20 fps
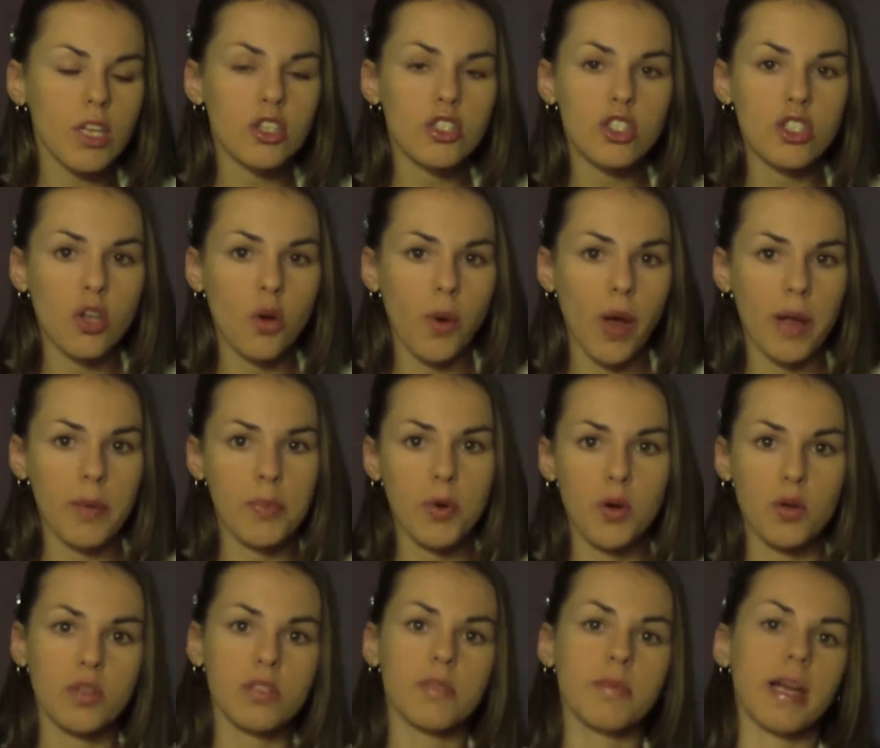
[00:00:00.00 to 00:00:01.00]
So I
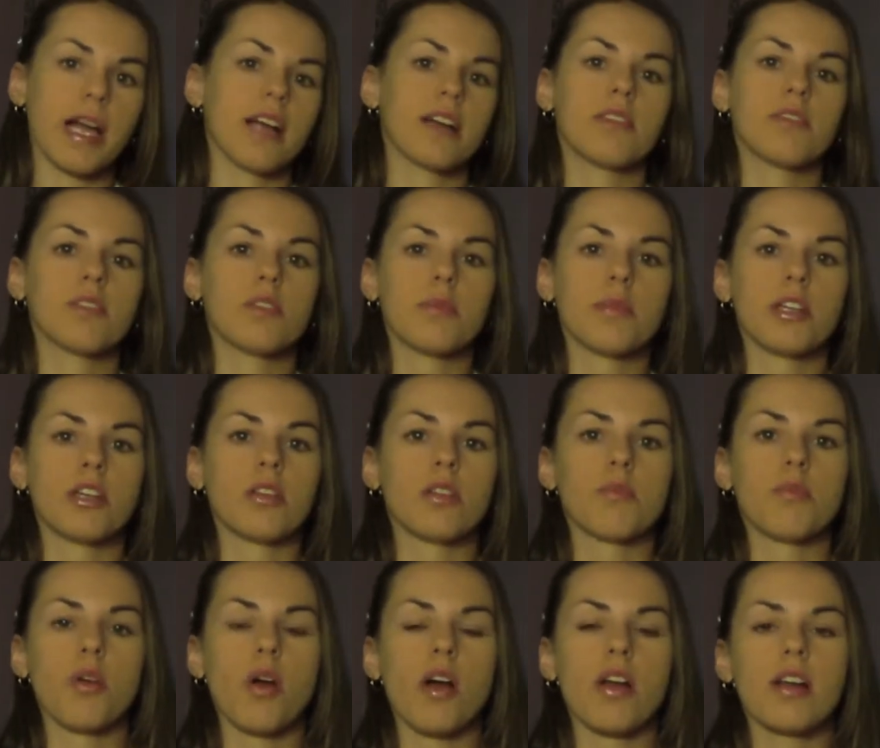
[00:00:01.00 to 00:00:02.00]
pulled back a little bit on the
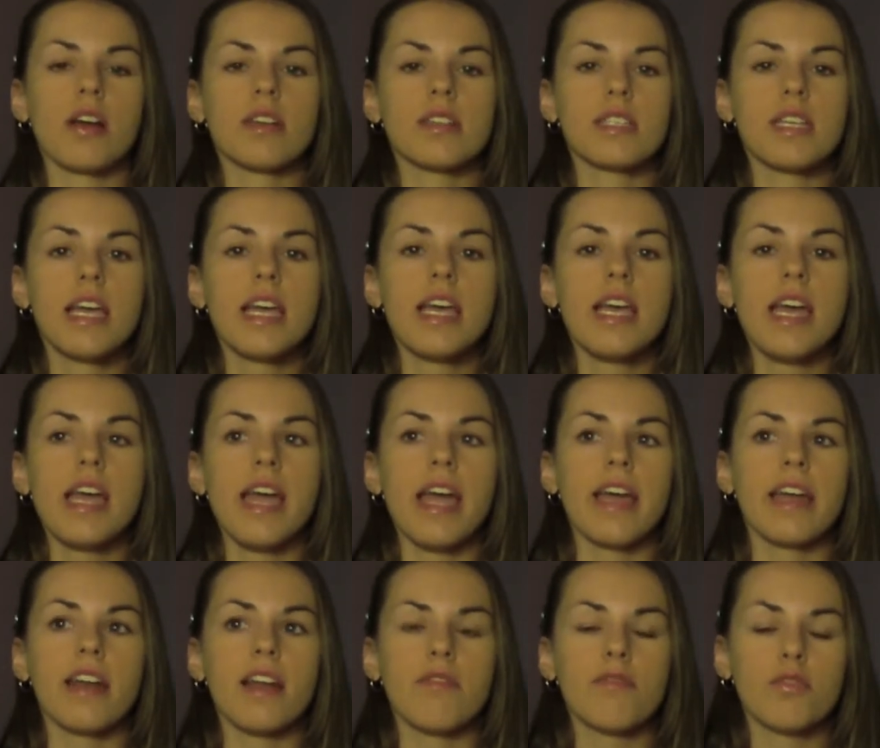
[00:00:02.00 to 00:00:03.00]
product,
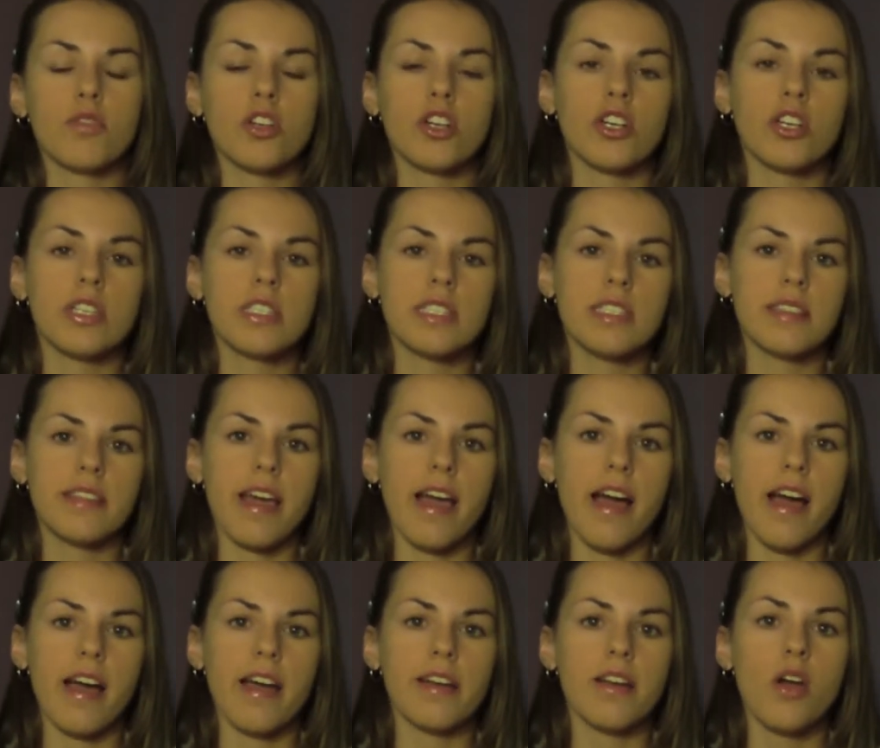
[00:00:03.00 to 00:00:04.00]
and I've learned
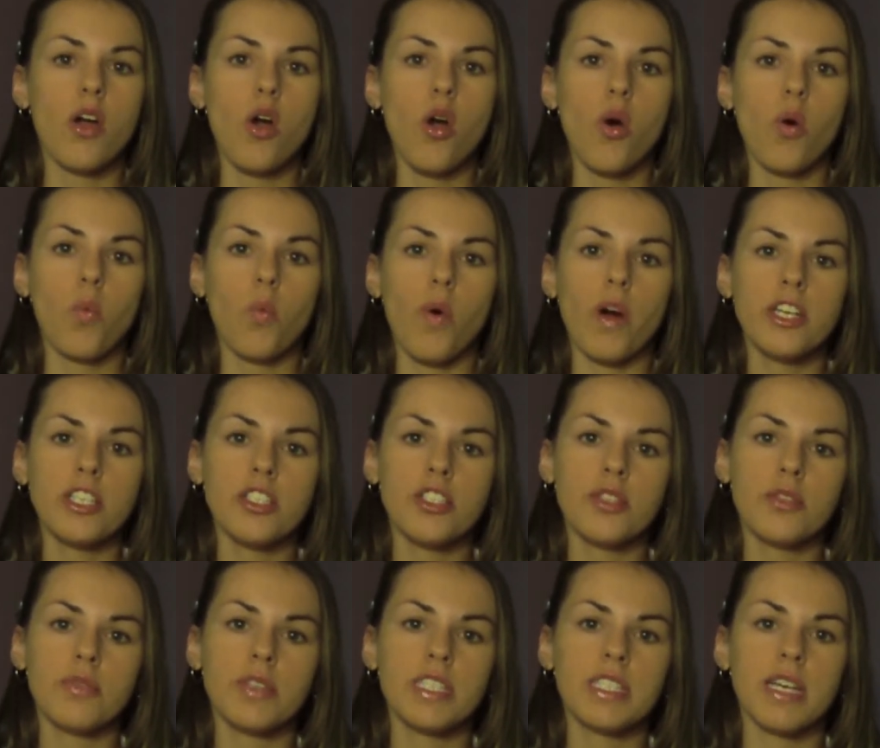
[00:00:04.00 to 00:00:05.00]
that 1 to
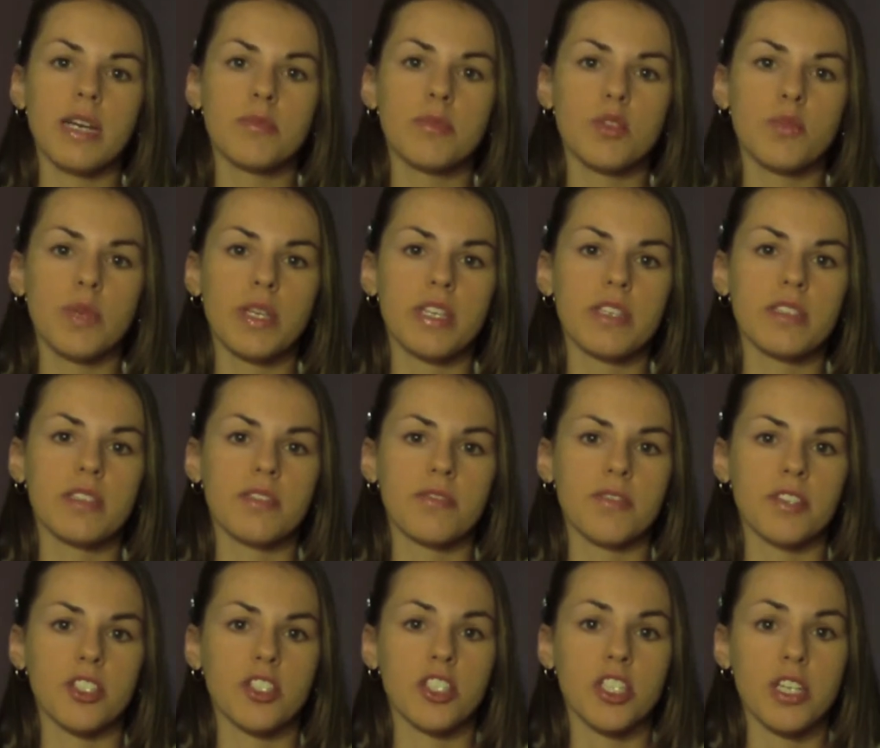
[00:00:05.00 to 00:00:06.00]
3 times a week is
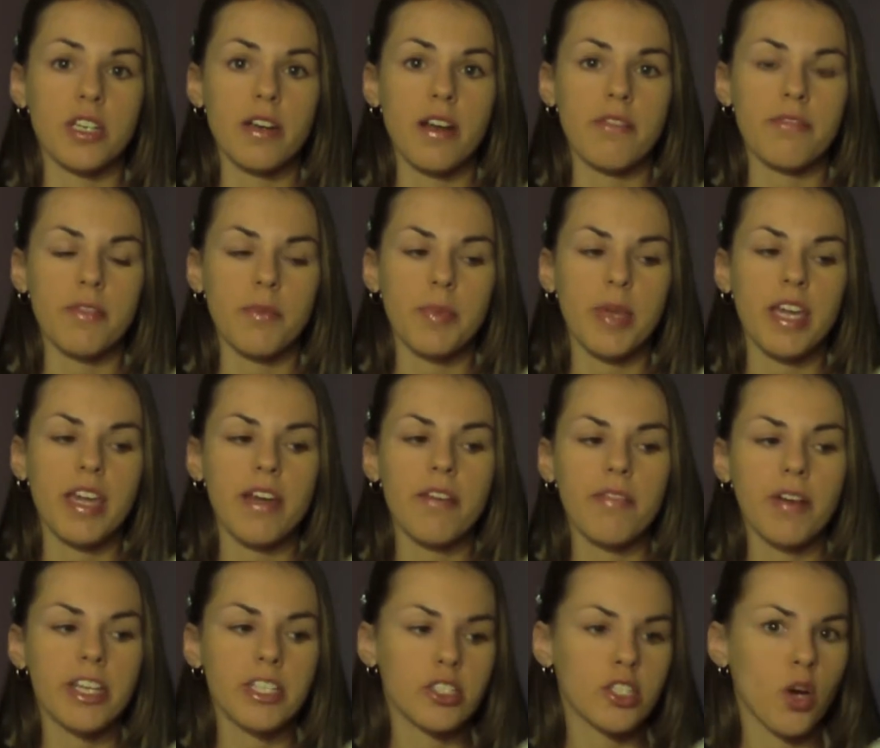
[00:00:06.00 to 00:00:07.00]
sufficient enough for me.
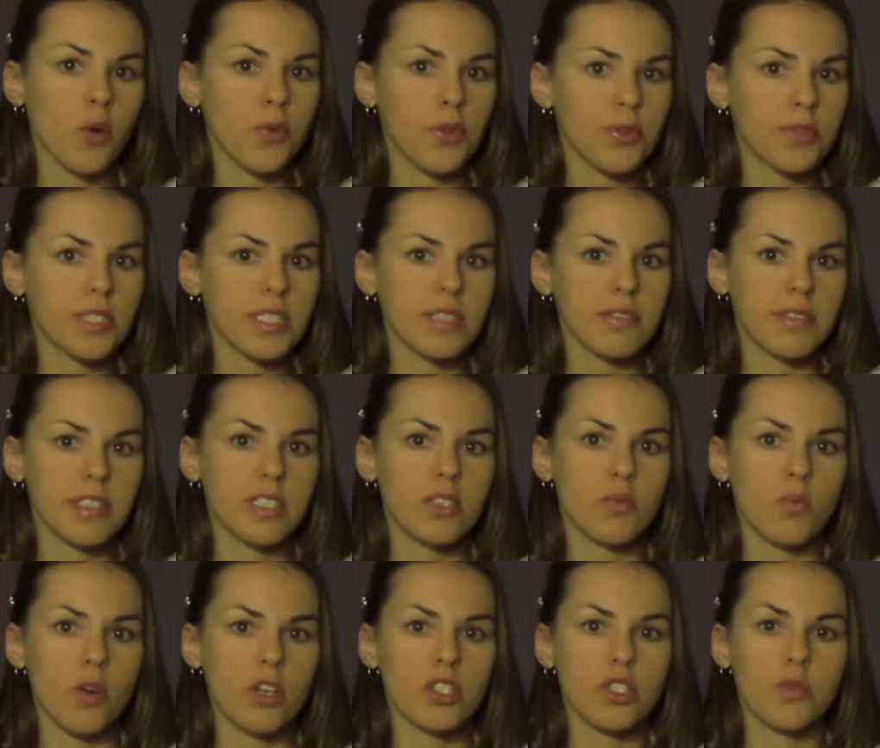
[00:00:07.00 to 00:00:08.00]
If I don't use it at
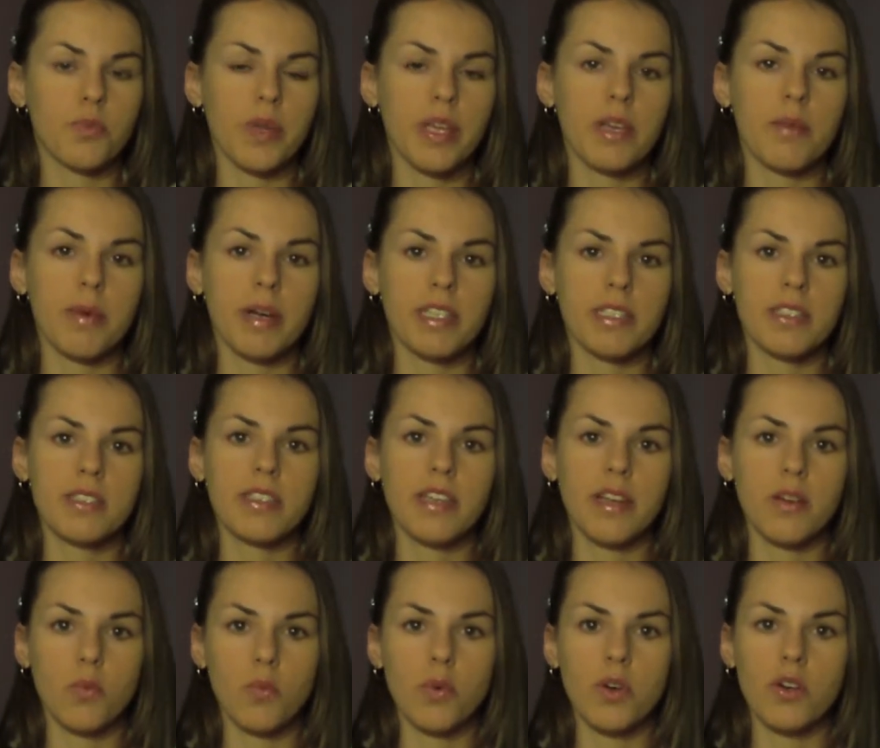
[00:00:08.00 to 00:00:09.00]
least once a week, my
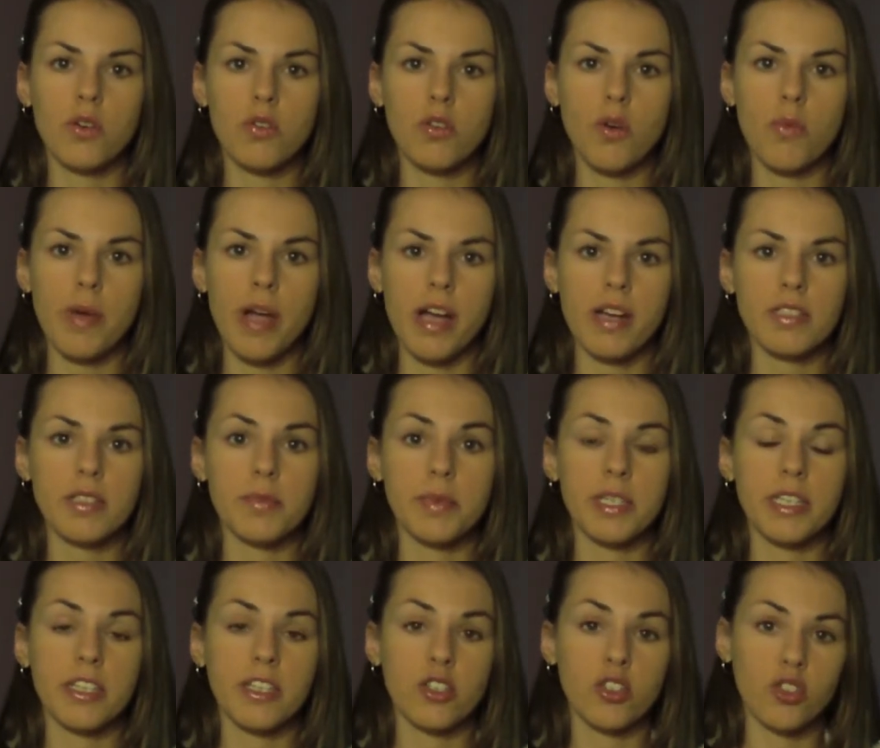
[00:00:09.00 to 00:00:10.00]
skin will go back to
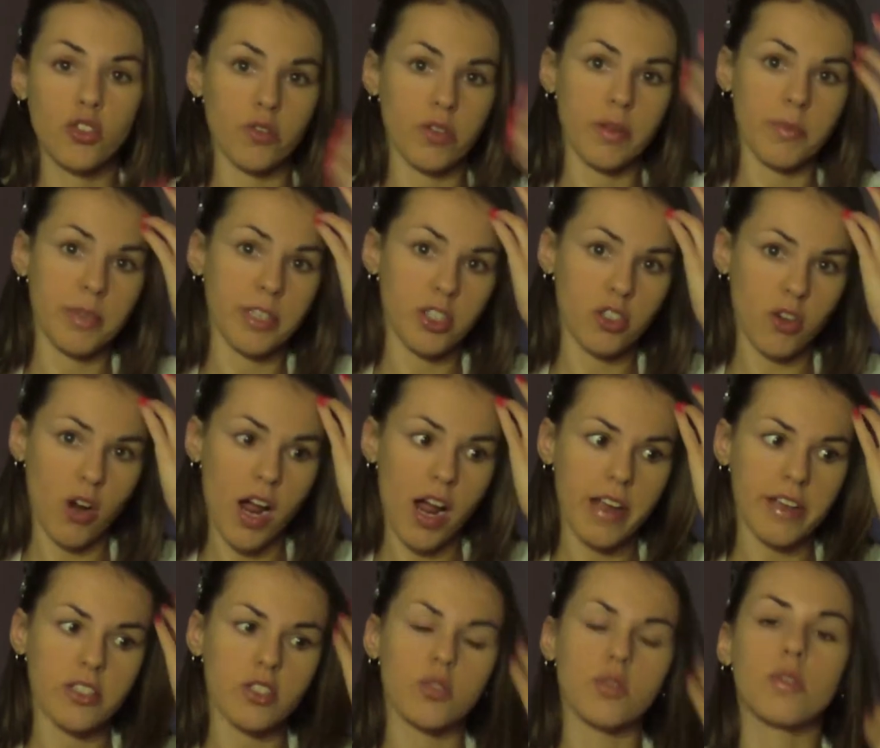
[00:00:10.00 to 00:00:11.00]
being extremely
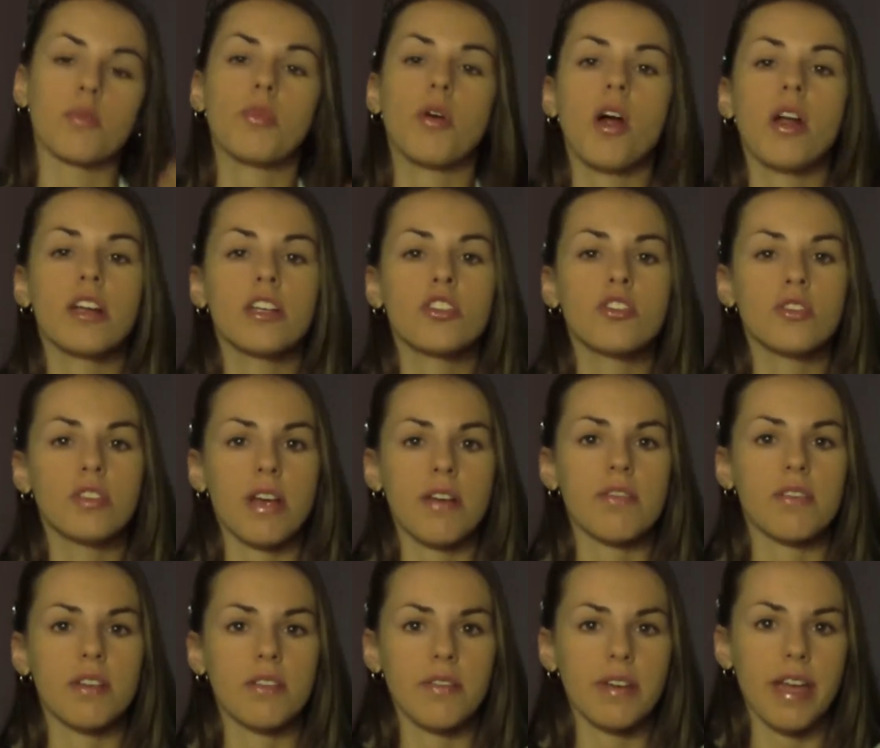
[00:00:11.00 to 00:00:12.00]
dry. So the products are
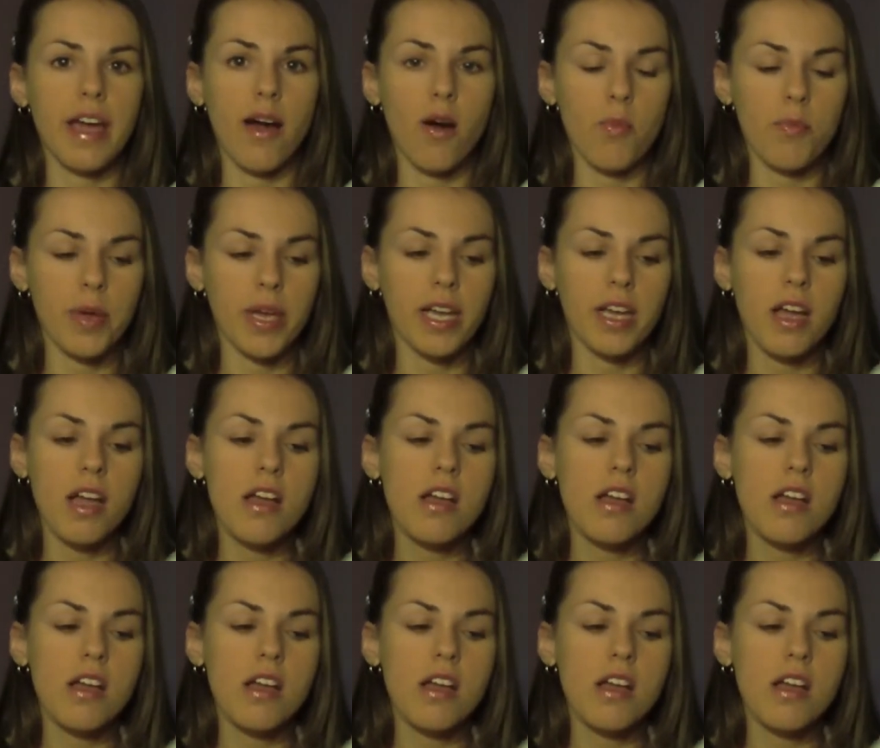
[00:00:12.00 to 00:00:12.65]
definitely helping.